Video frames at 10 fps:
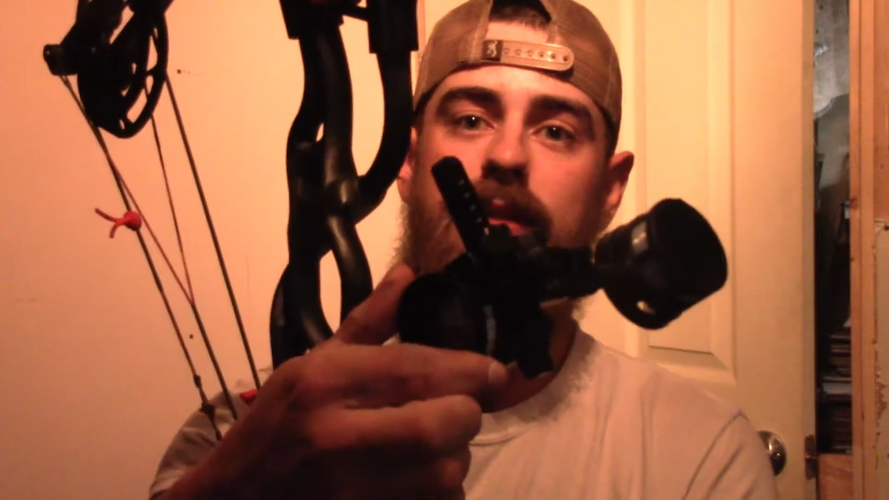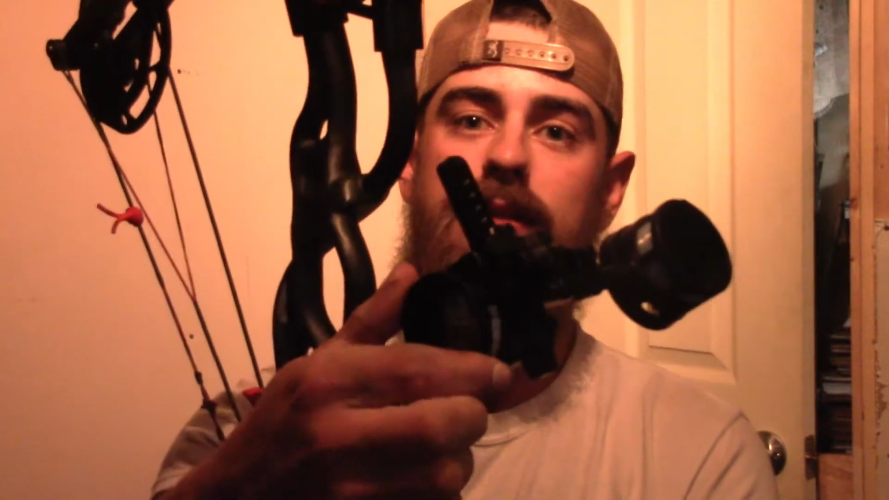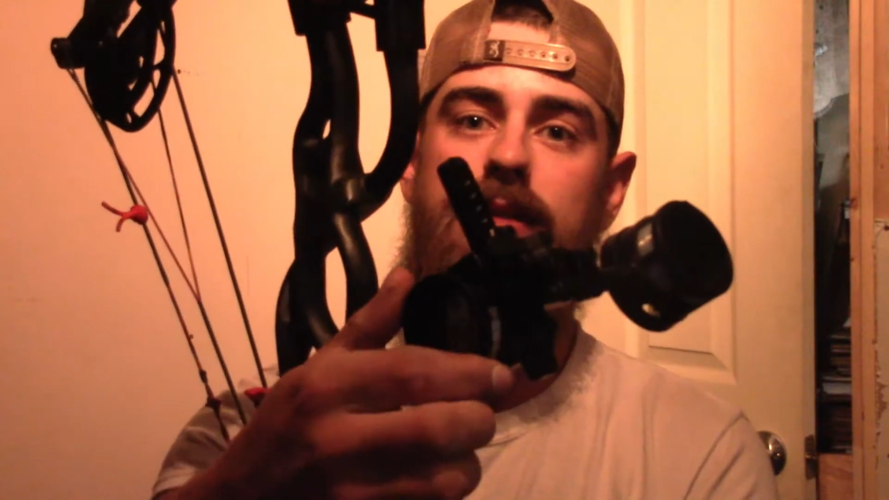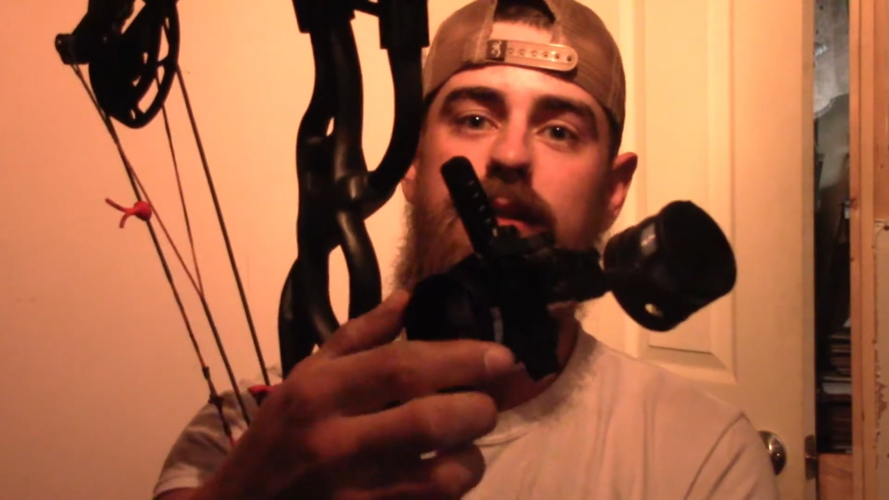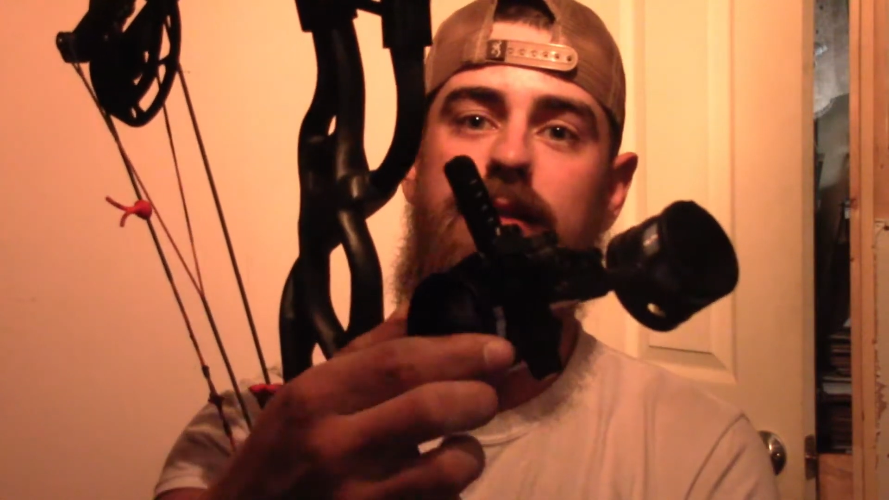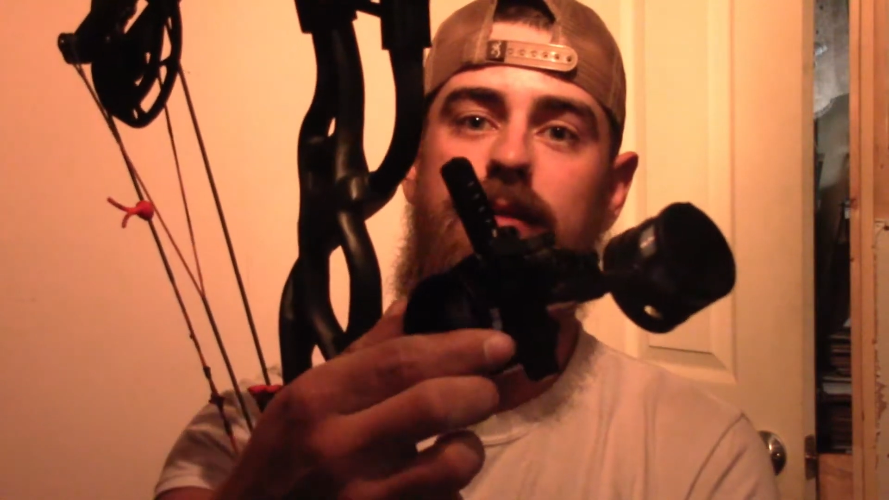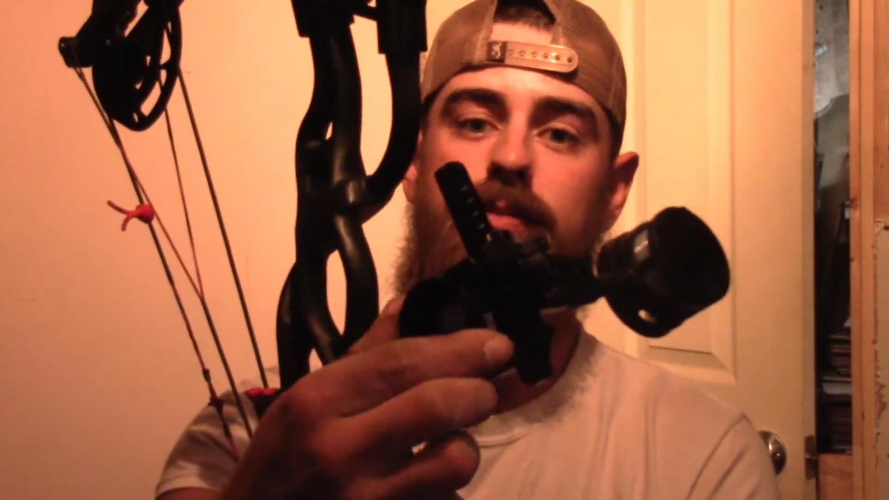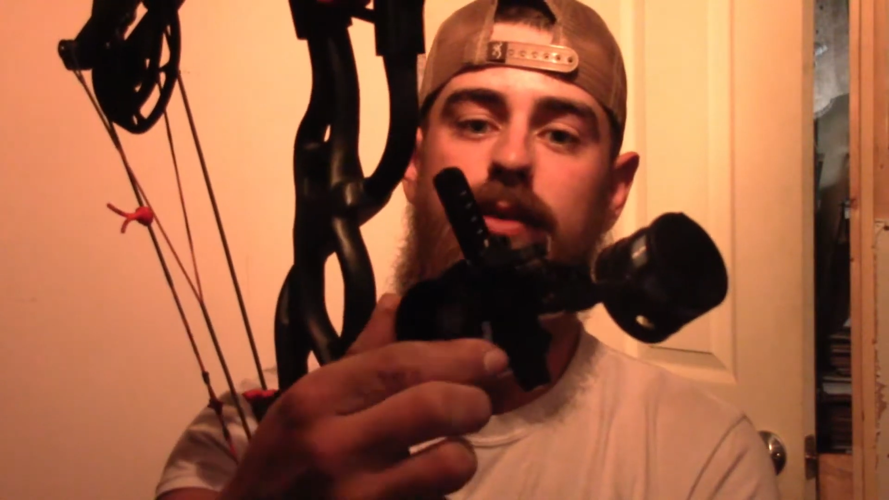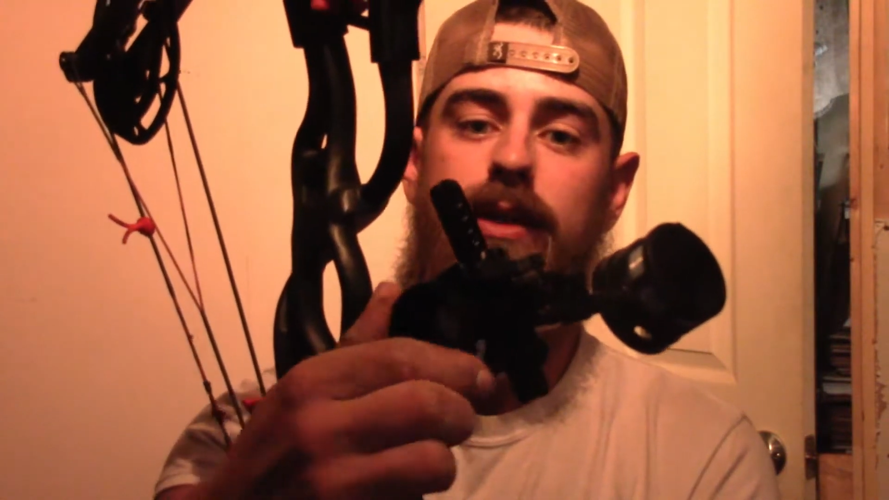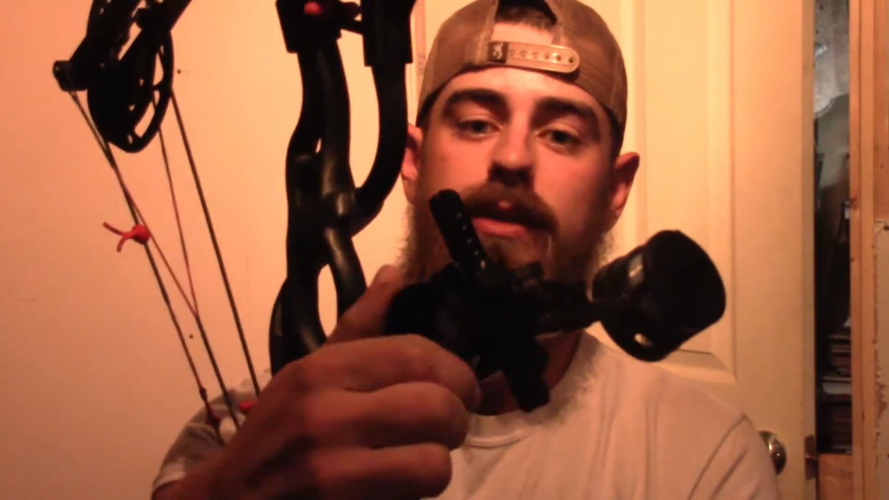still
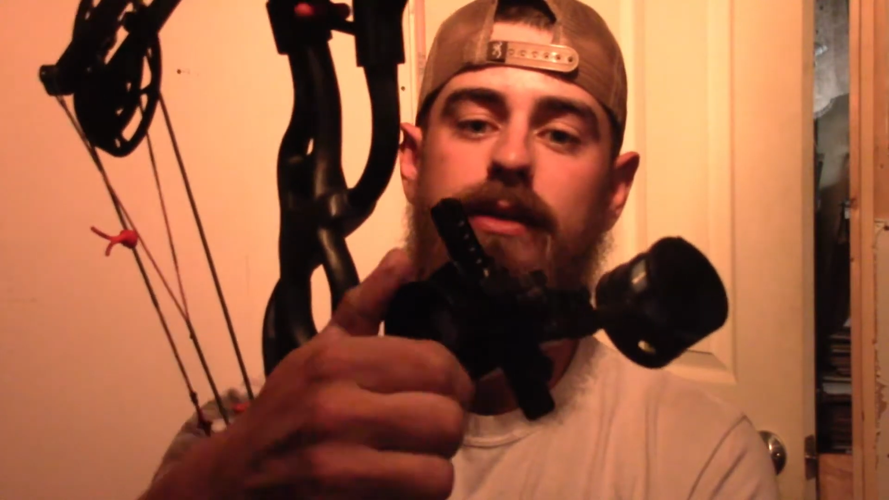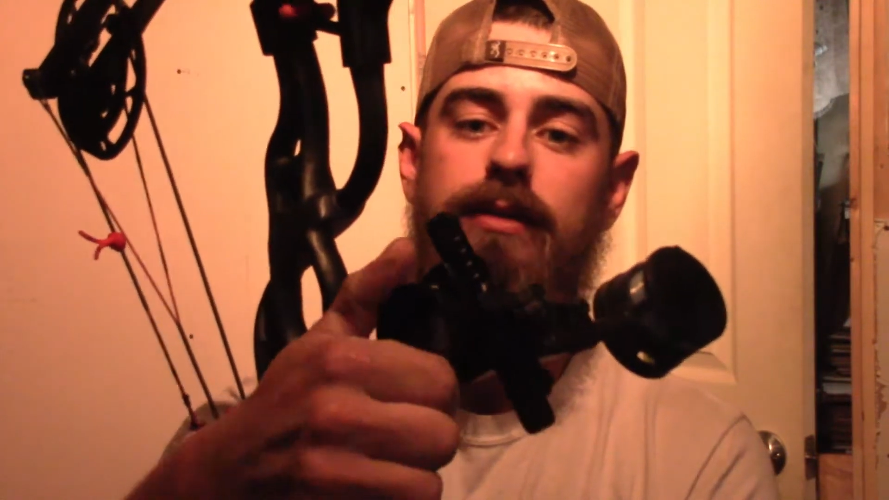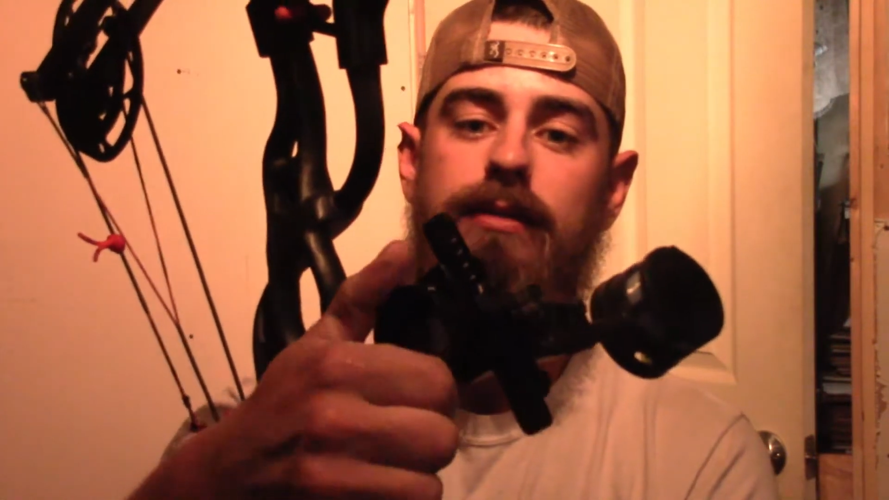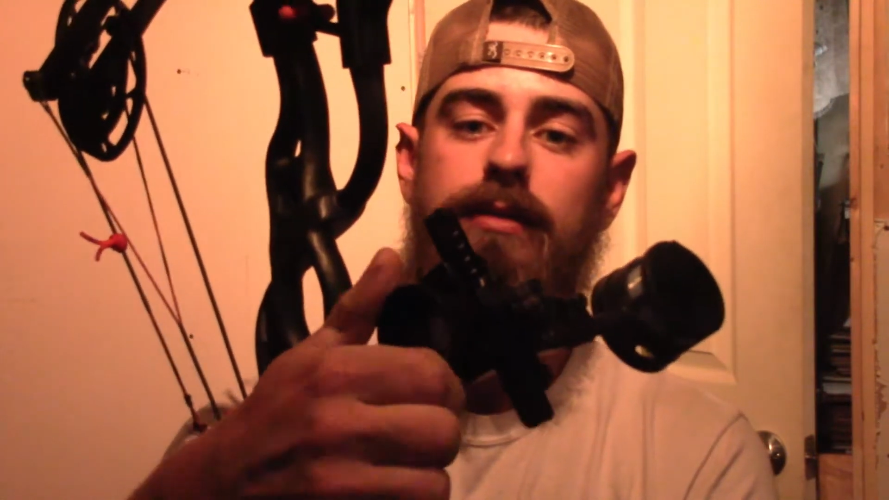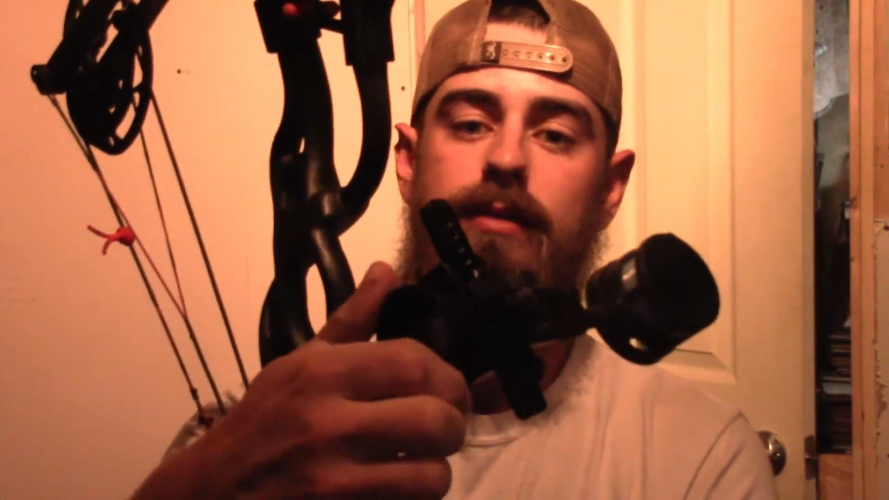pretty new,